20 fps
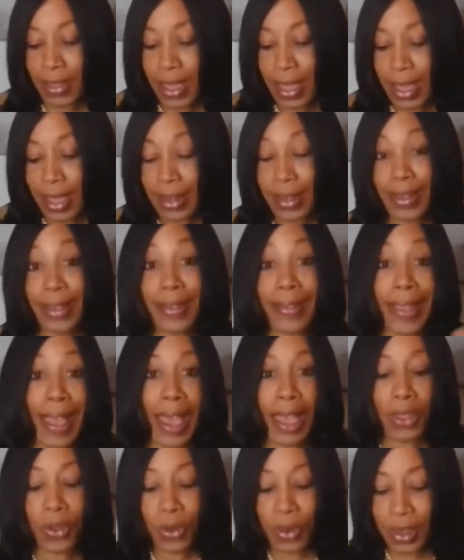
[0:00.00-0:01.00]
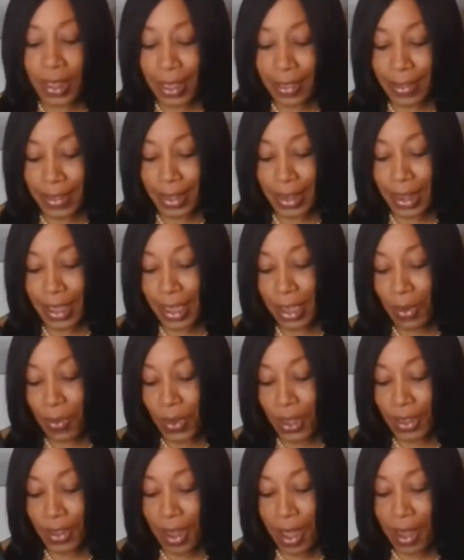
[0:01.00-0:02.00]
Design Your Destiny, we
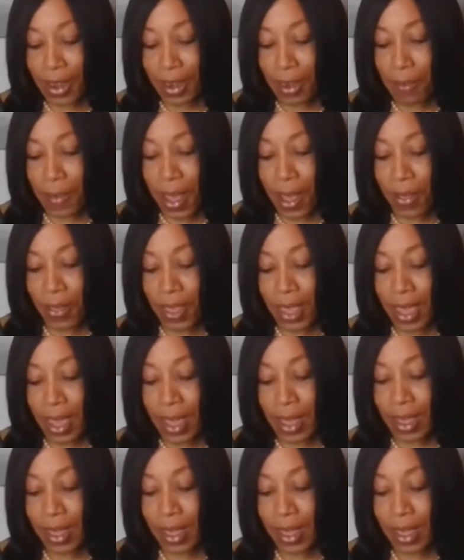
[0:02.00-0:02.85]
talked about that.